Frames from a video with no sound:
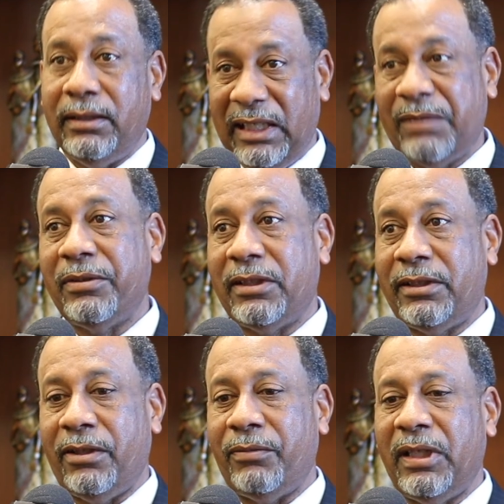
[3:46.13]
Yes, Mr.
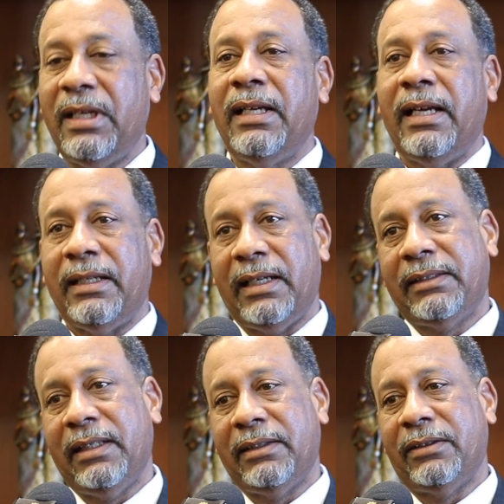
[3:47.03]
Tillman. And I
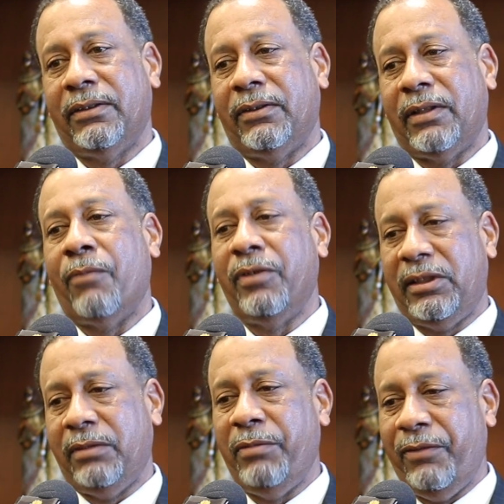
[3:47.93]
said to him, I went
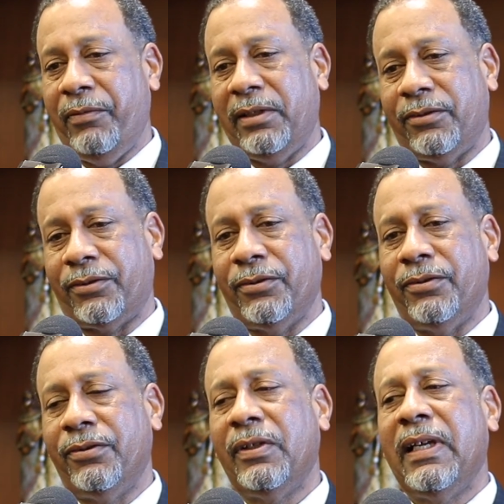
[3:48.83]
to meet one at the
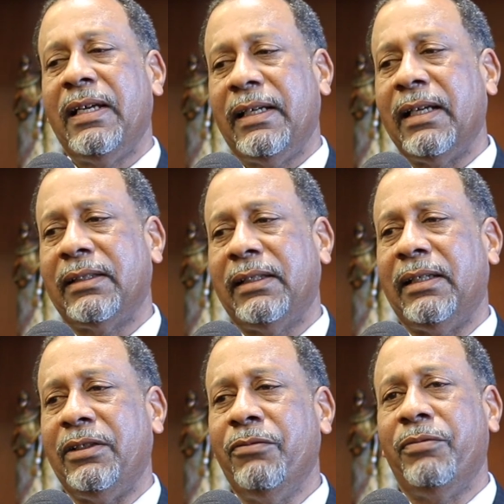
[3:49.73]
school, and I
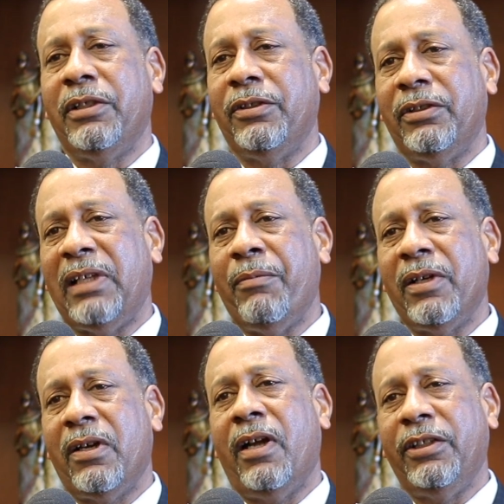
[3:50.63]
said, they've been
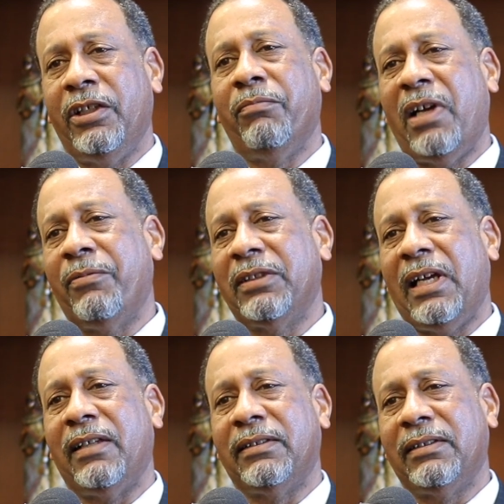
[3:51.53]
calling your mama's
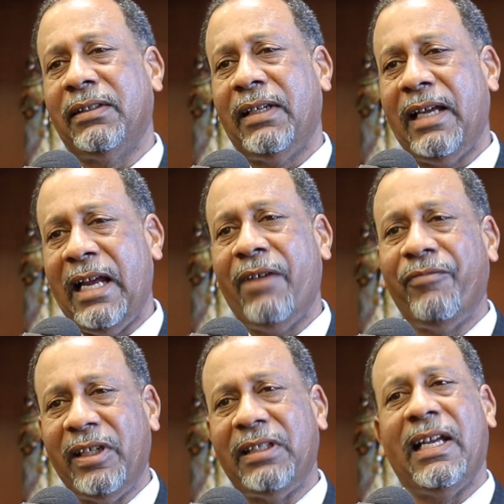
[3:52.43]
house
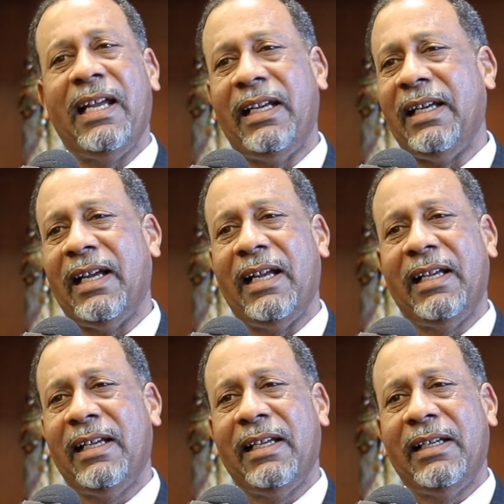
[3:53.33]
every day
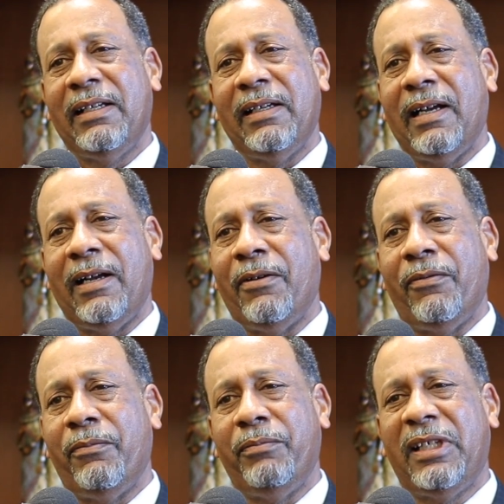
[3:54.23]

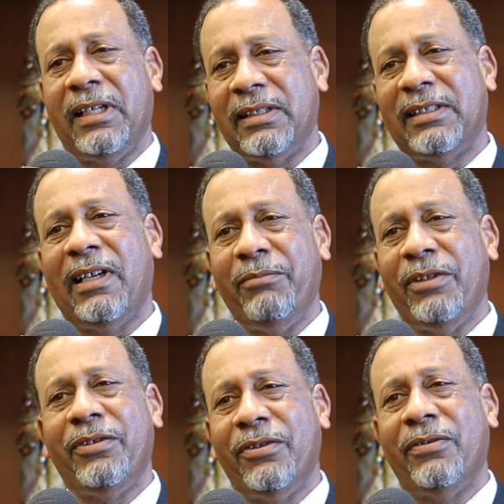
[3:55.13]
because of something
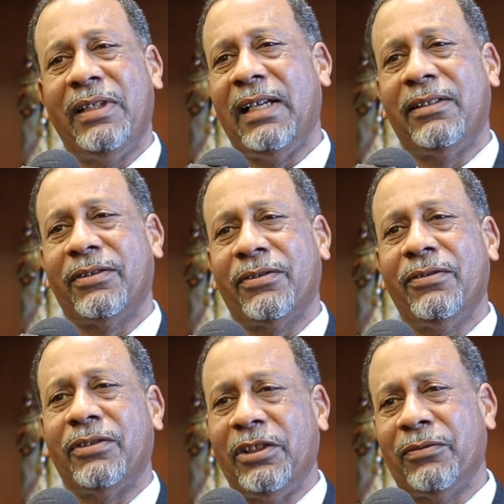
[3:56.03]
you're doing at the
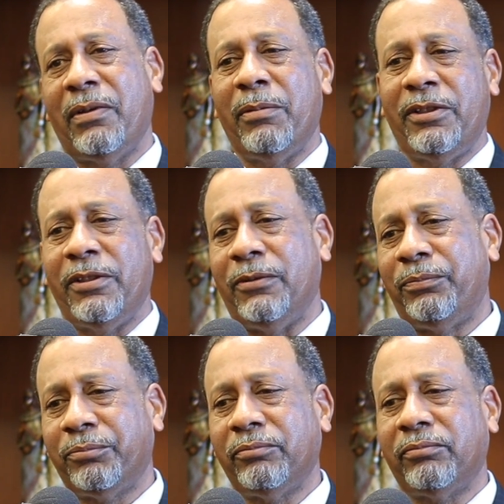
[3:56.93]
schools. Here's what I'm gonna do.
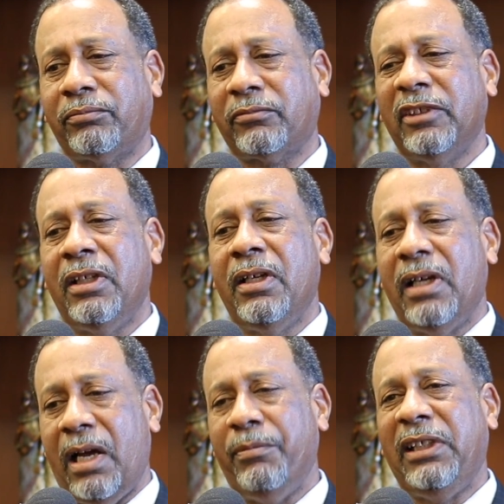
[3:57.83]

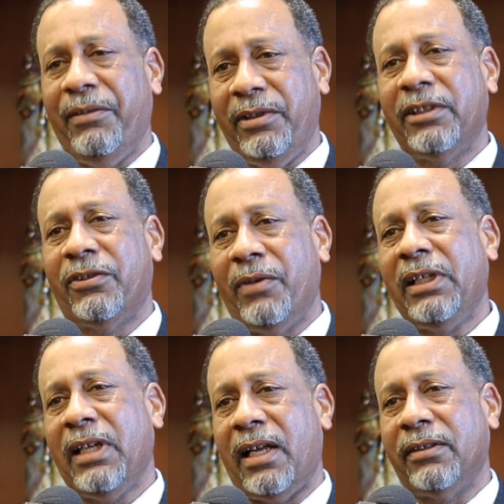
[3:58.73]
I'm gonna give you this
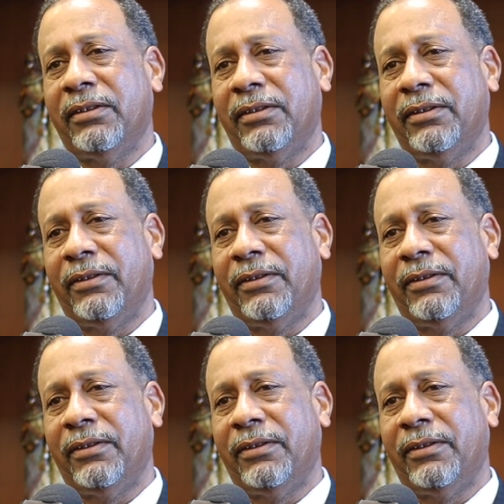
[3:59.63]
$20.